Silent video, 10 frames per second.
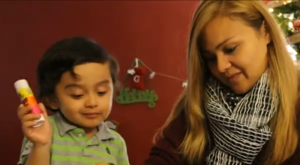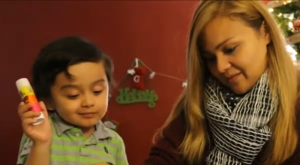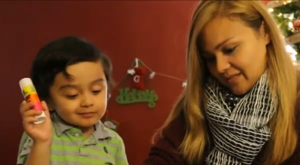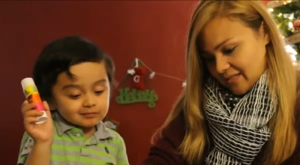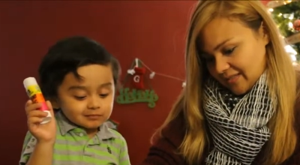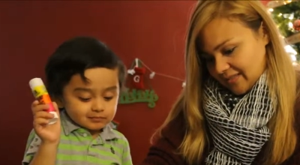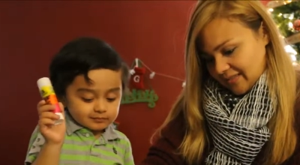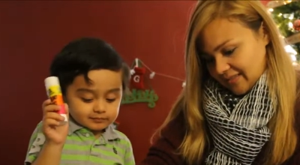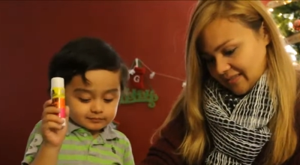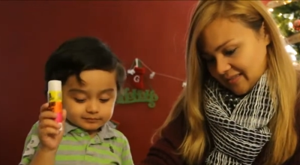Speaker 1: Wait.
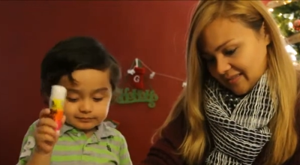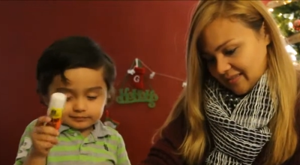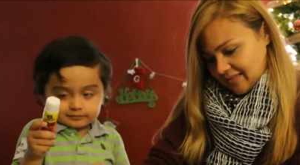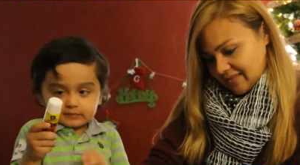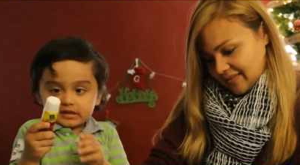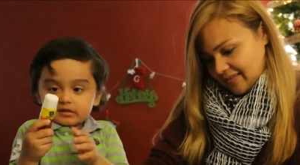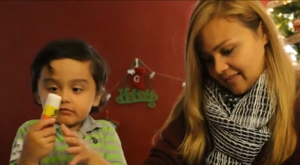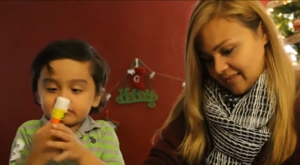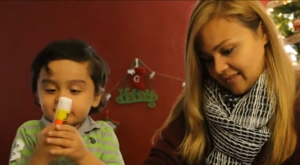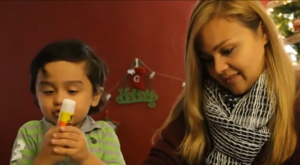
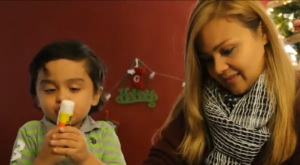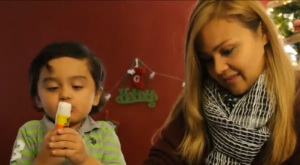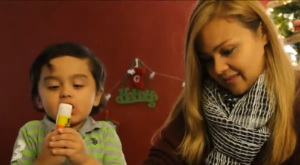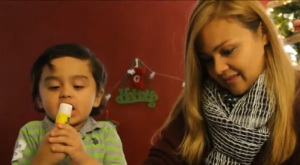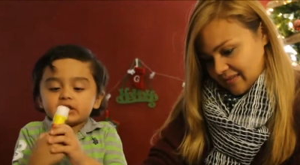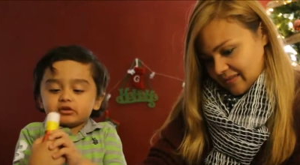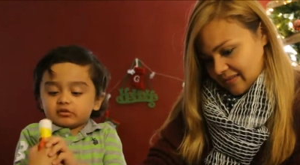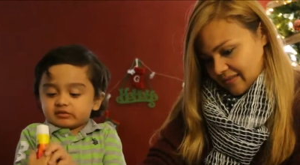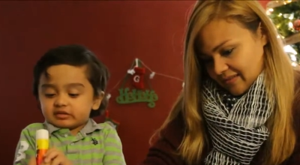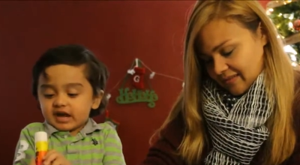Use blue and
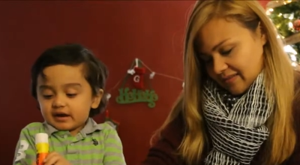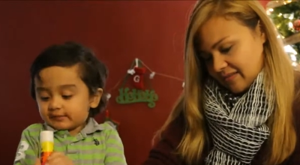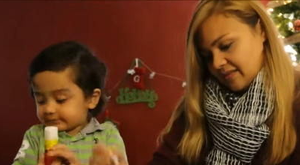use that.